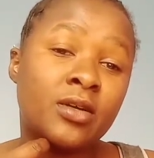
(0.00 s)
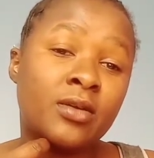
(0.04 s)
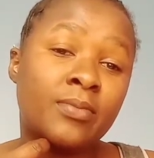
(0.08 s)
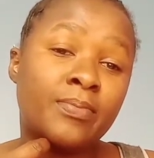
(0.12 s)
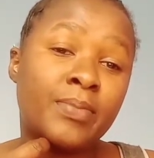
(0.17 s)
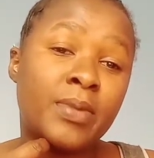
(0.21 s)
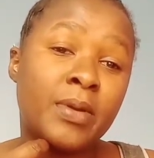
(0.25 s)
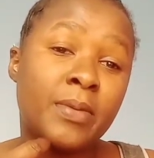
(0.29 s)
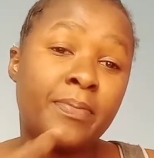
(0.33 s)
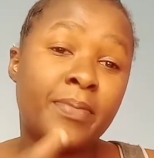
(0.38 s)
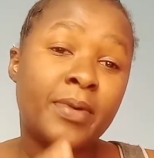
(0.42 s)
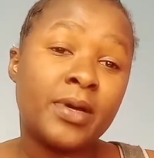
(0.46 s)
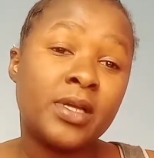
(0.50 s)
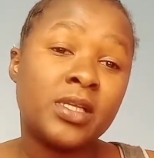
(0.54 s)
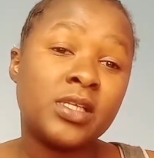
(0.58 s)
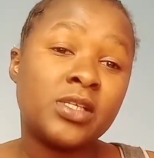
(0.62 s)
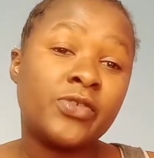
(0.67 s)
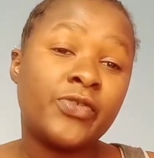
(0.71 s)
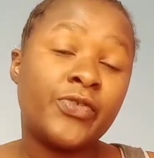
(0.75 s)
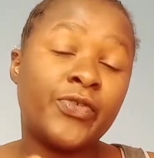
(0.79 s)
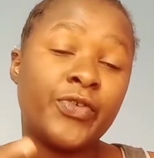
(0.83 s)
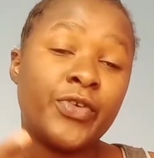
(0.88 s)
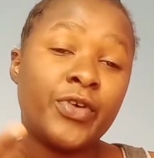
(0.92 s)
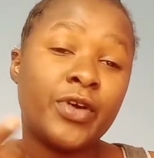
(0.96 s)
papers
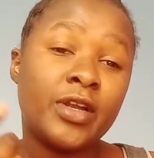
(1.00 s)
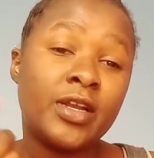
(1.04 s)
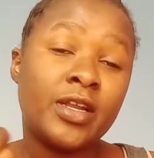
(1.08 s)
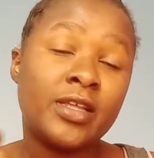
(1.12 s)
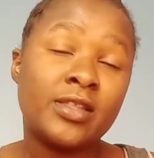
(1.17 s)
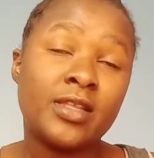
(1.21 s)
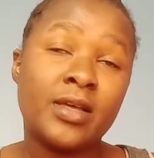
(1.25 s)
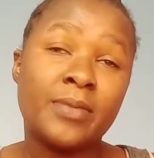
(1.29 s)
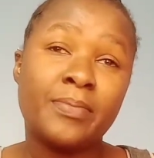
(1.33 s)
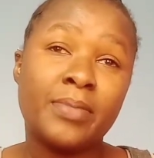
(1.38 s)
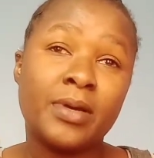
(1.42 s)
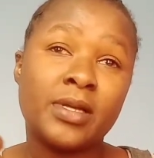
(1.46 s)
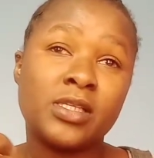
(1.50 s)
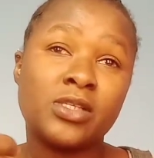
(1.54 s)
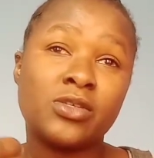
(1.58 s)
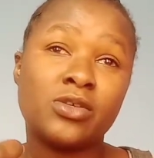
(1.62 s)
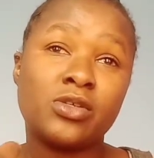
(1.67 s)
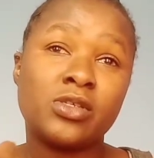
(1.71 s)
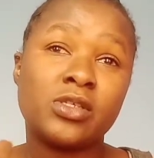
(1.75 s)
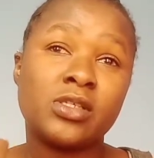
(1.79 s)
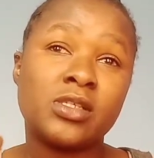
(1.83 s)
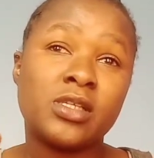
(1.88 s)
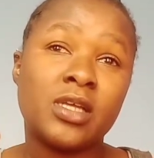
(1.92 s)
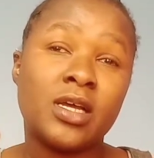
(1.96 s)
for another
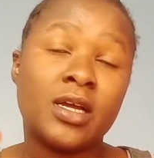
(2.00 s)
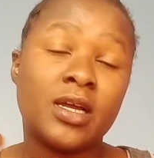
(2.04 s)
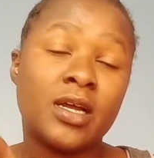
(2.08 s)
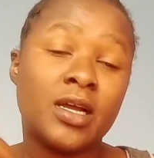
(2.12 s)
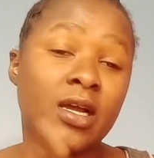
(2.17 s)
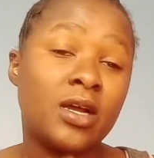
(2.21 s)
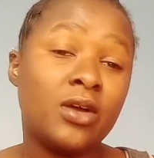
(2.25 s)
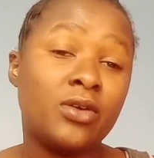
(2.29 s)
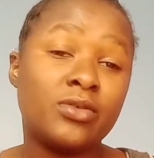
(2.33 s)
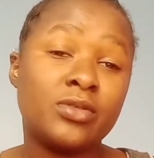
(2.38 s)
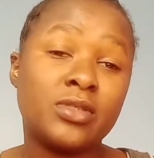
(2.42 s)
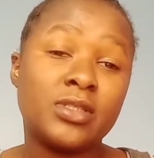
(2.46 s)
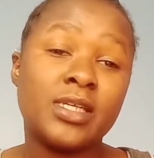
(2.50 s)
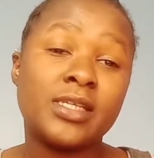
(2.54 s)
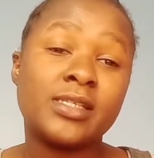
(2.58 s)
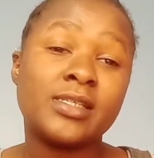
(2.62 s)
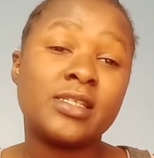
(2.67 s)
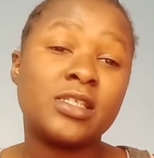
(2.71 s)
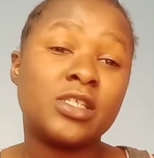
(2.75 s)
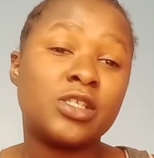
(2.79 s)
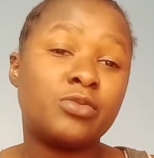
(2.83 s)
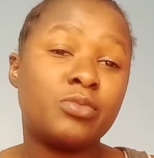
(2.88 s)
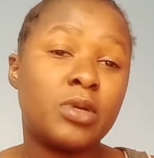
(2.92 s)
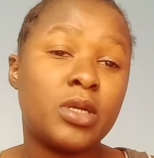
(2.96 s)
person's account
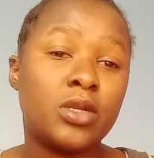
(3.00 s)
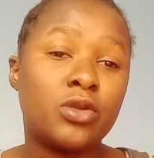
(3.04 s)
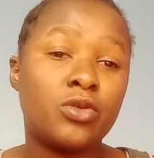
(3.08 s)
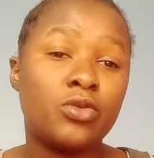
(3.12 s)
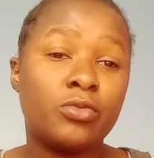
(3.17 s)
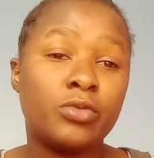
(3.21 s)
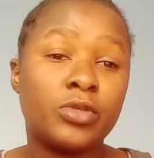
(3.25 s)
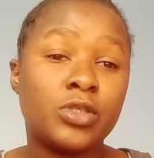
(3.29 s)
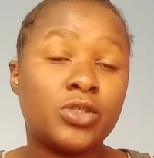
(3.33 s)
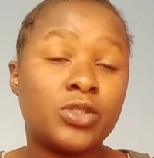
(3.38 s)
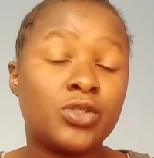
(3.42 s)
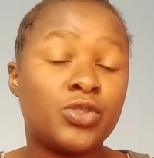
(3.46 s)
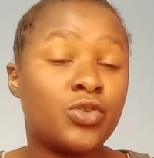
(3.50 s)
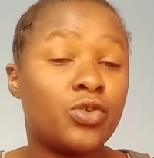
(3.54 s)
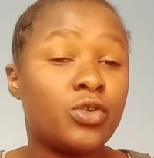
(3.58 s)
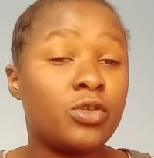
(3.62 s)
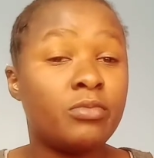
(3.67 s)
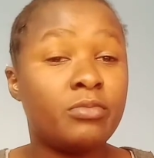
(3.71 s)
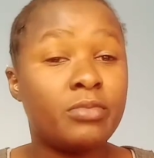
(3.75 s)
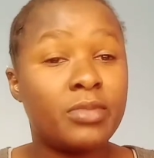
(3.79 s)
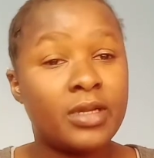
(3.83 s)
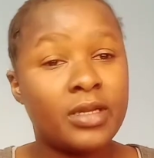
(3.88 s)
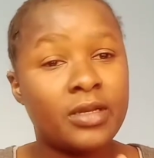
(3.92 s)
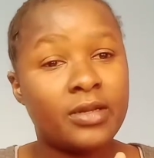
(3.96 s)
doesn't mean you
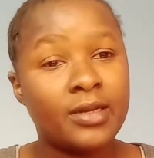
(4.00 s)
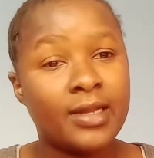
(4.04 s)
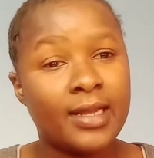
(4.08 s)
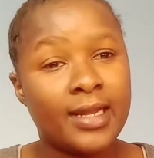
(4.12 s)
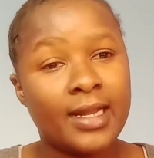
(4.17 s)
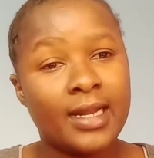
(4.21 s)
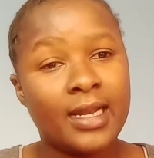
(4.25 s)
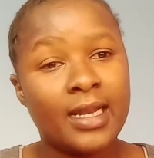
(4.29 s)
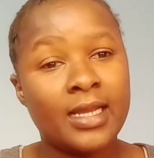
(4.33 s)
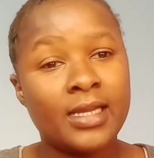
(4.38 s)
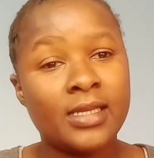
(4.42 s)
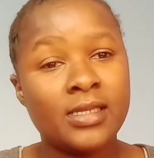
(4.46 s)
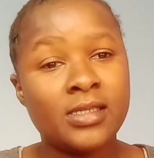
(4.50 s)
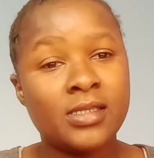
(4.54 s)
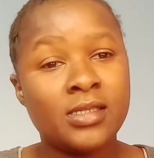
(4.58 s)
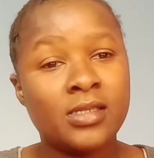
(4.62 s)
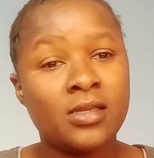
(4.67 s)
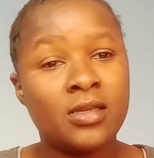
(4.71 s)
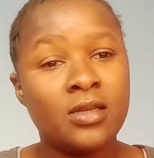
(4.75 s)
should be reckless.